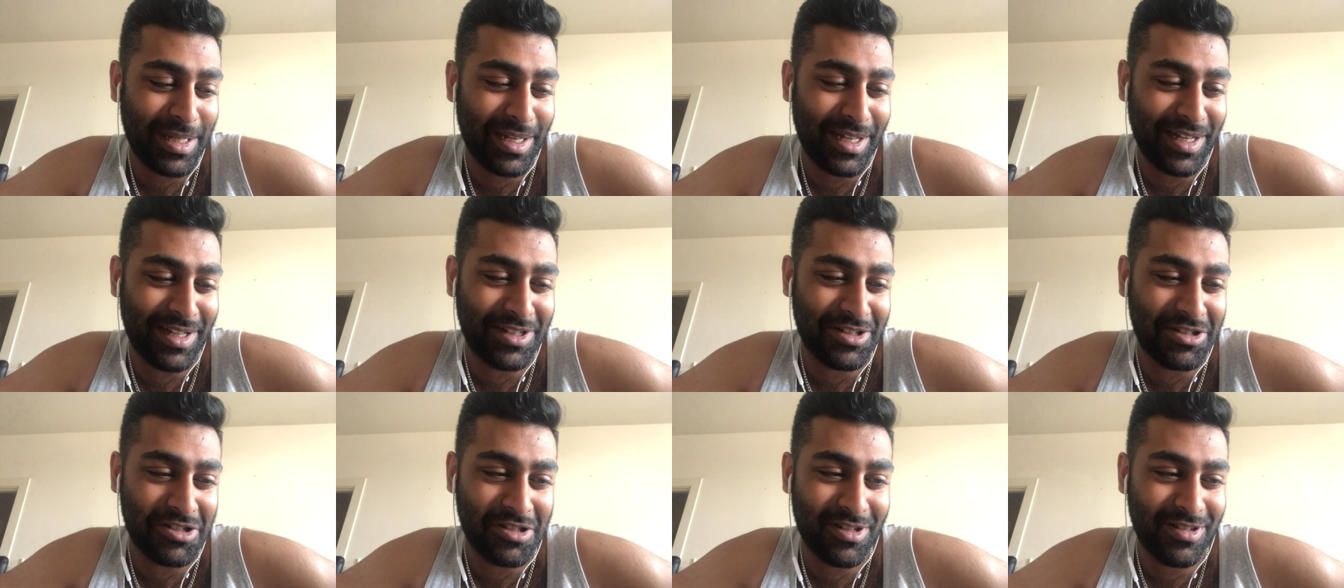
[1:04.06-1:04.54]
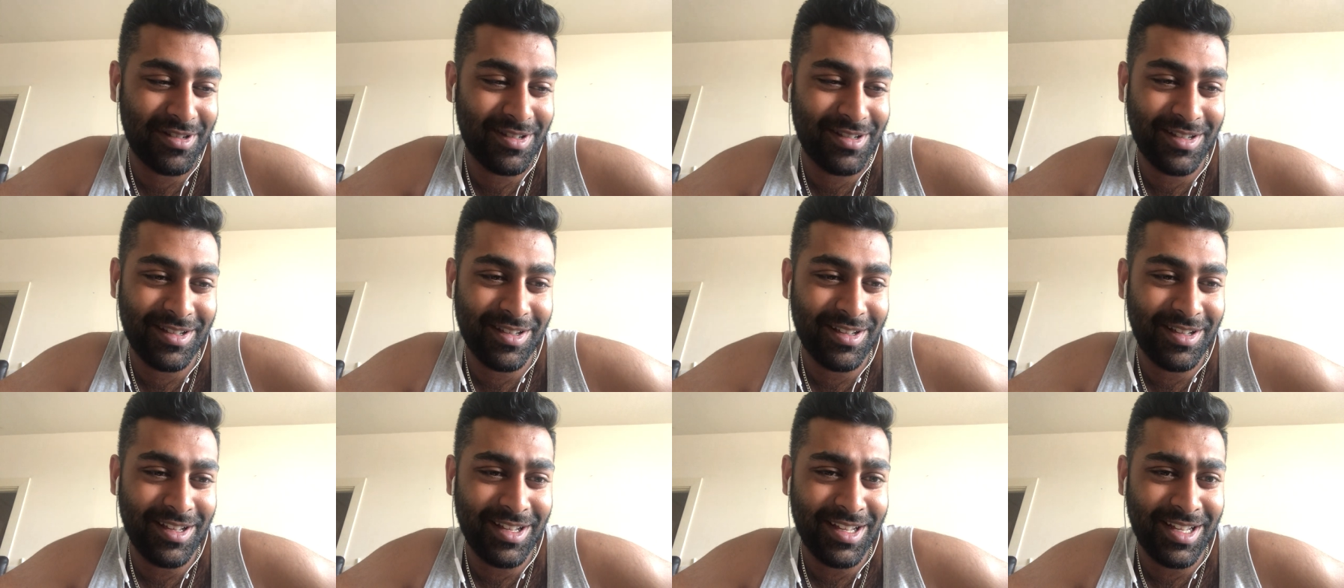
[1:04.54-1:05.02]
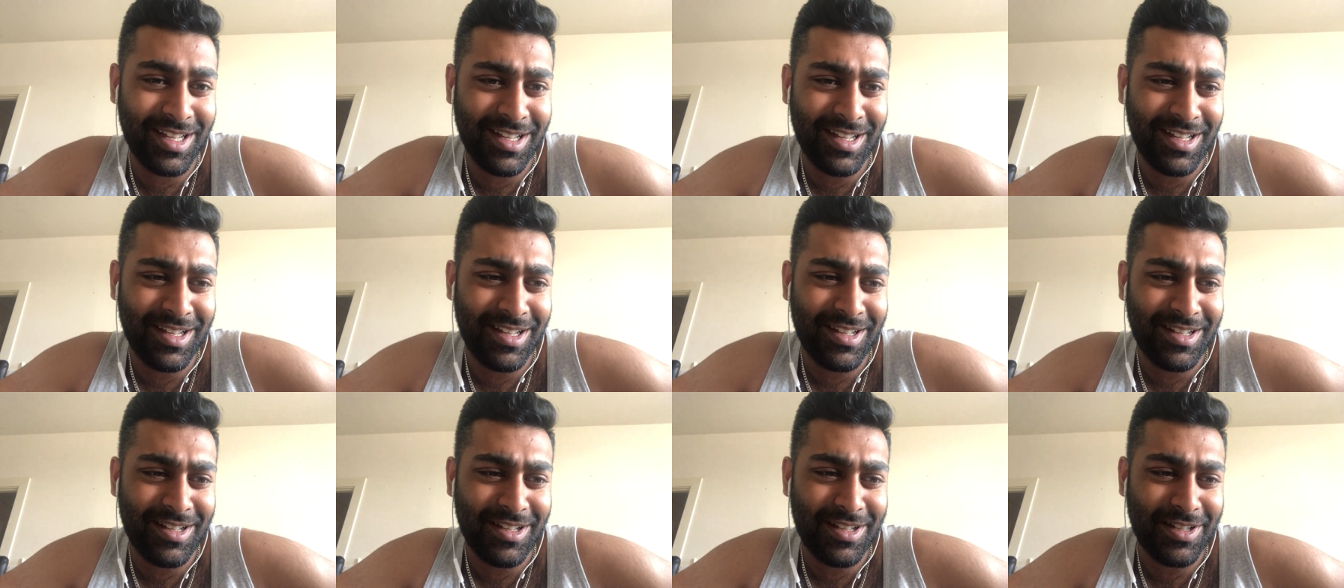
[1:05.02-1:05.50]
And
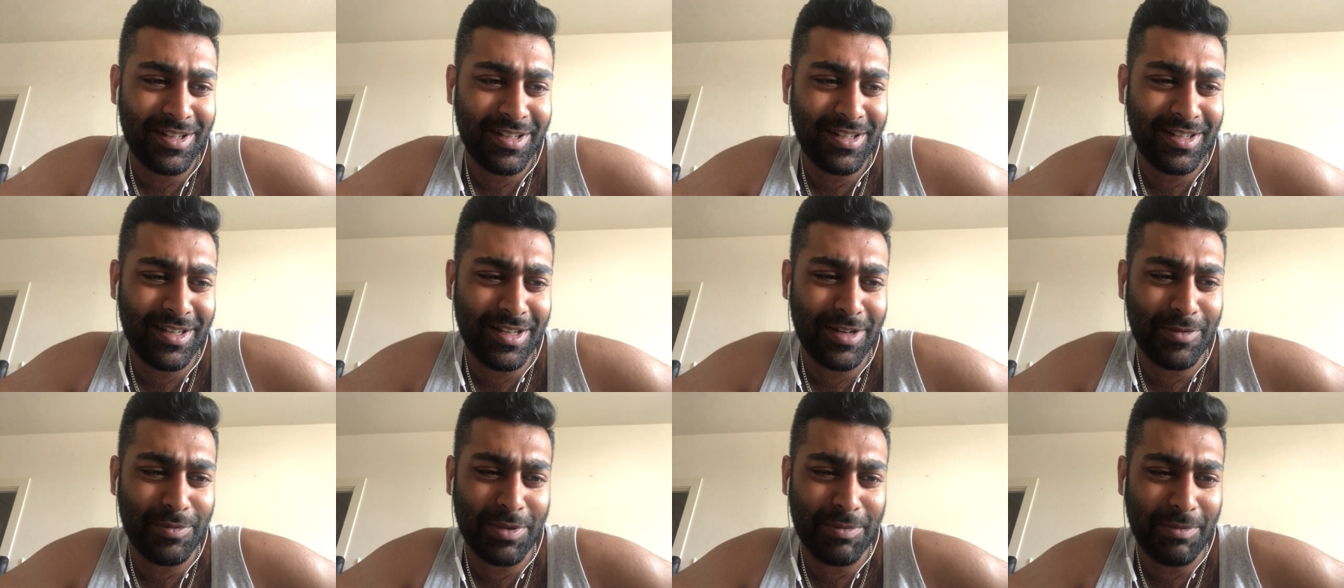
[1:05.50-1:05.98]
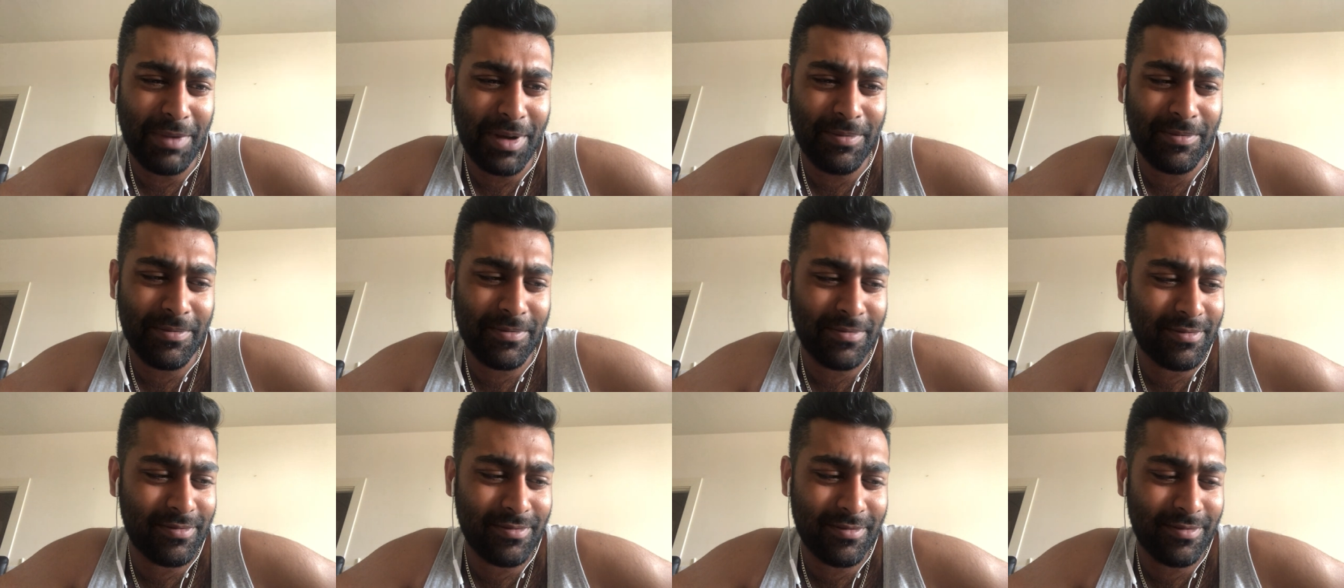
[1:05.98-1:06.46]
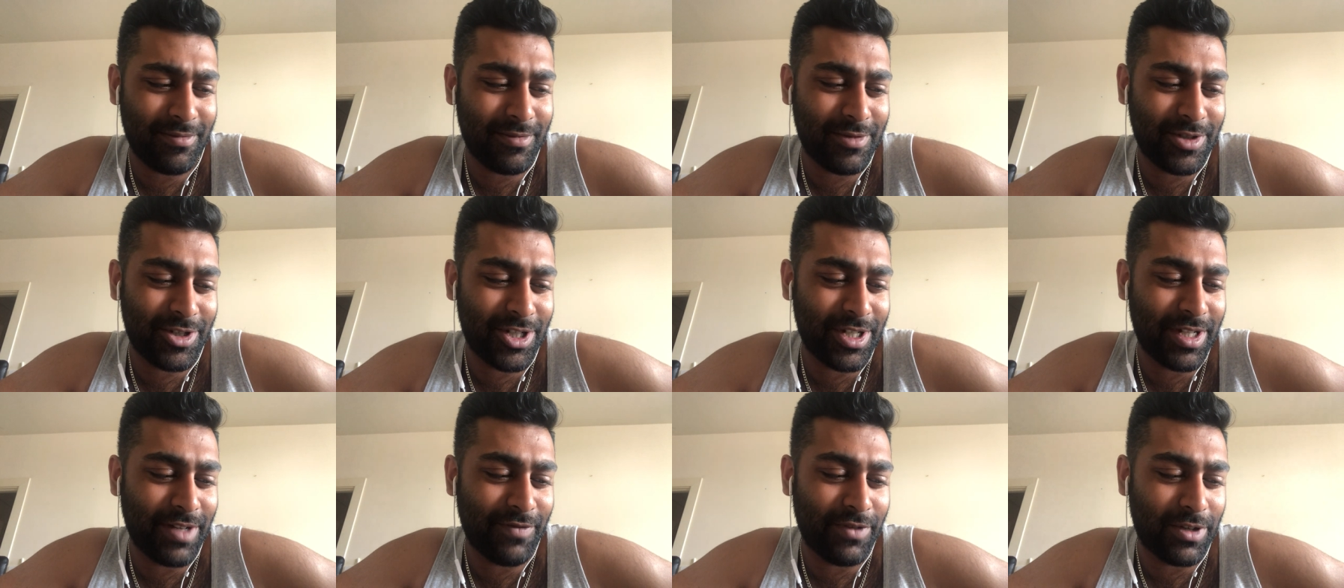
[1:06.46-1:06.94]
yeah, my mum,
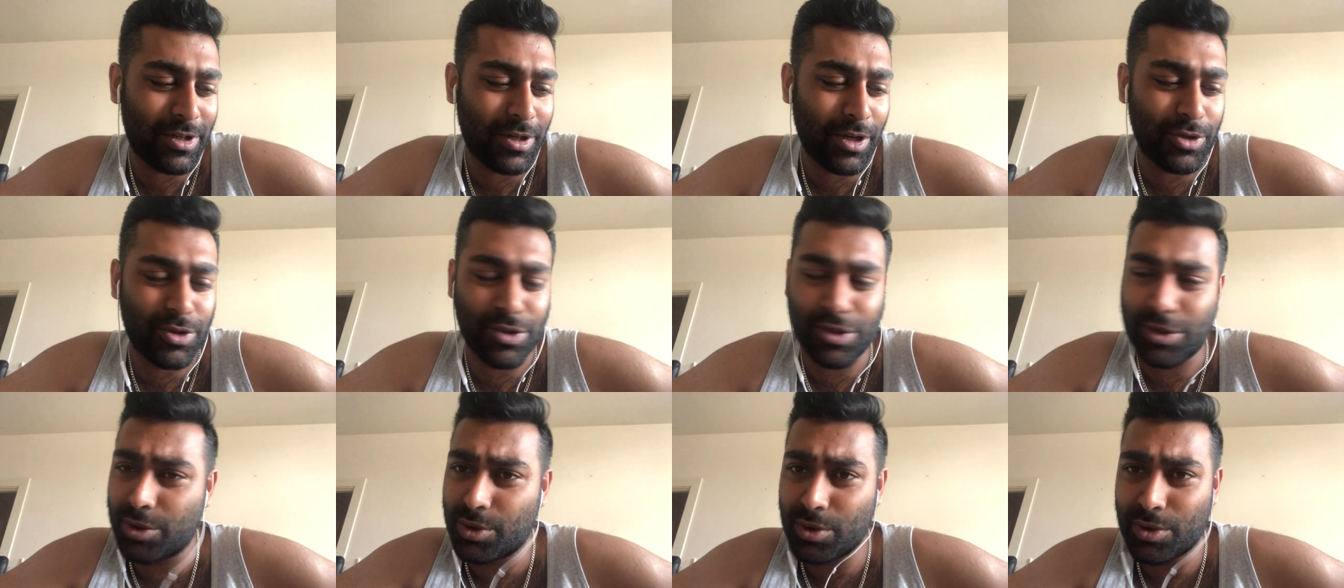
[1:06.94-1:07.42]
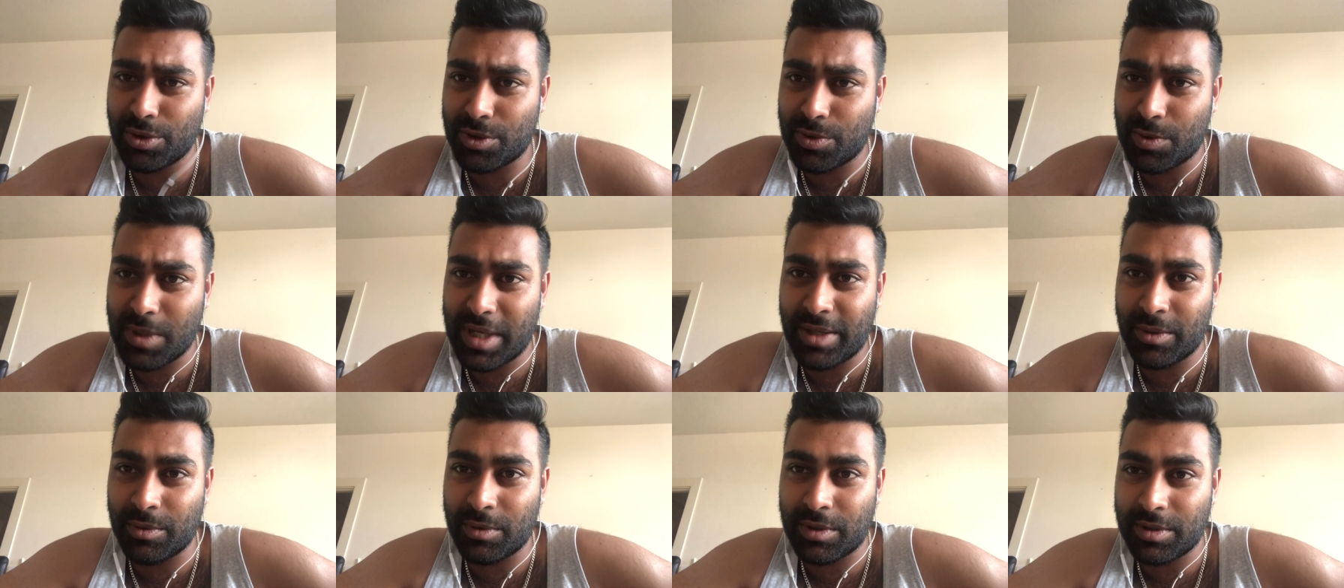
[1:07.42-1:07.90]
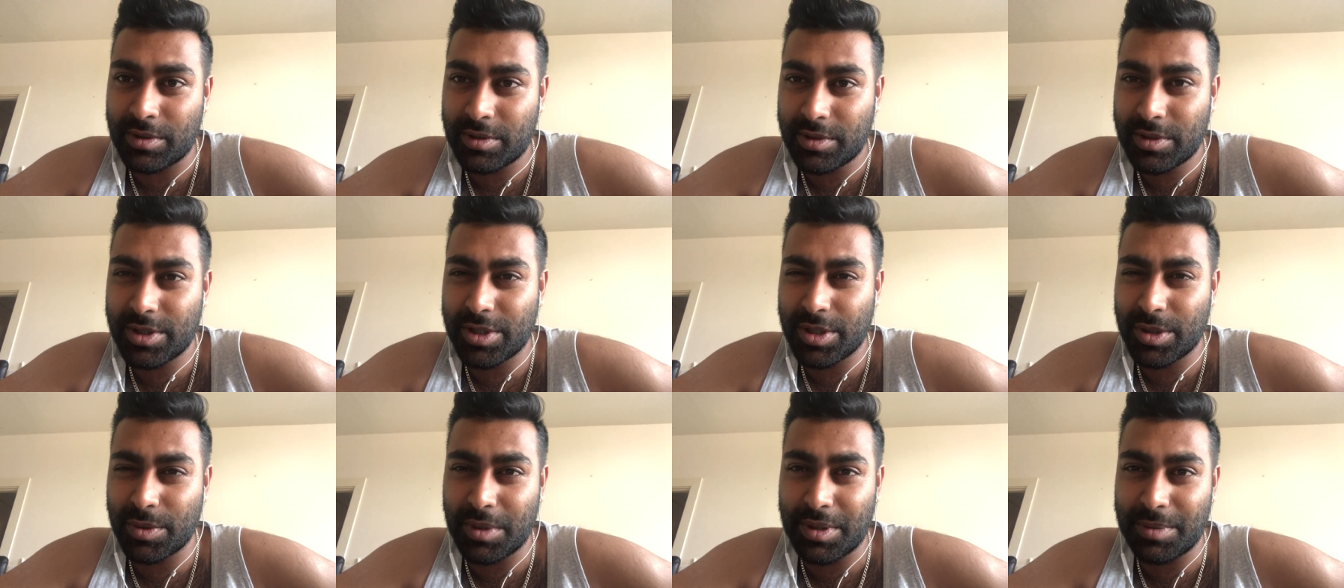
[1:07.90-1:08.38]
she never closed the door to anyone.
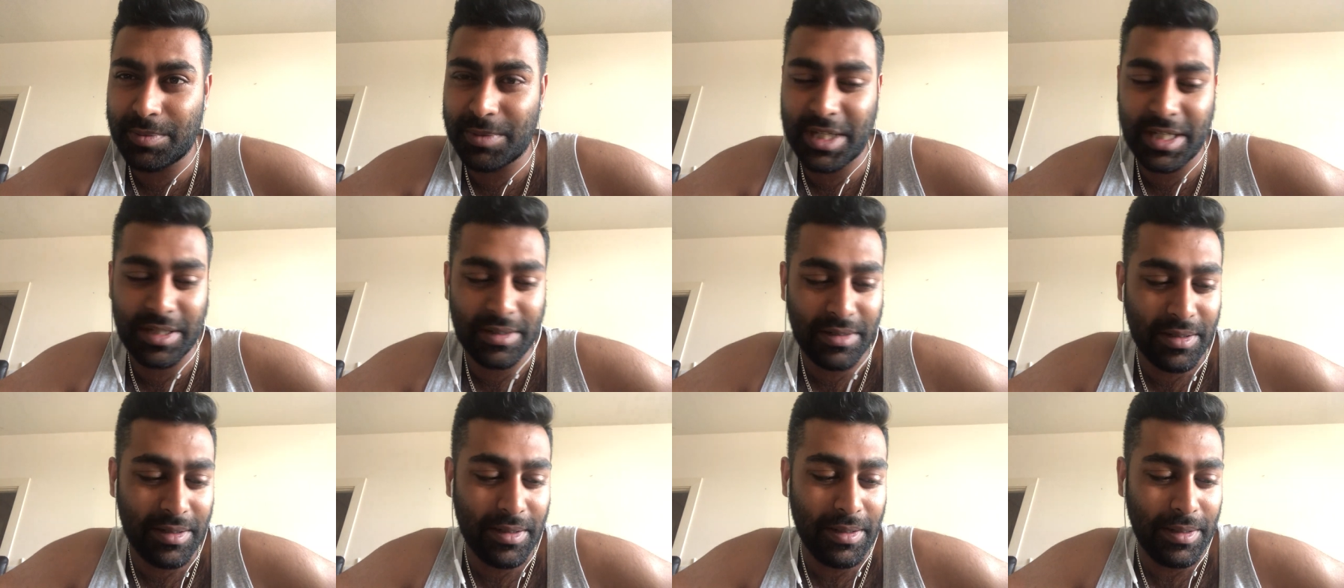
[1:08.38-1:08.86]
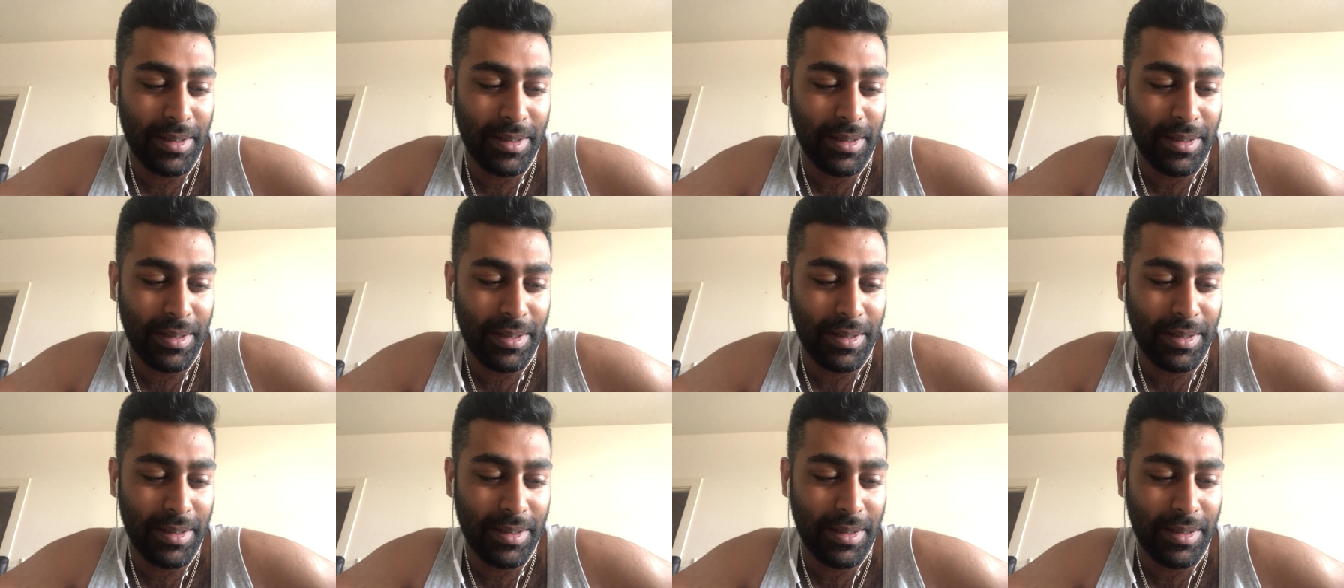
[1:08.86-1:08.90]
Do you know what I mean?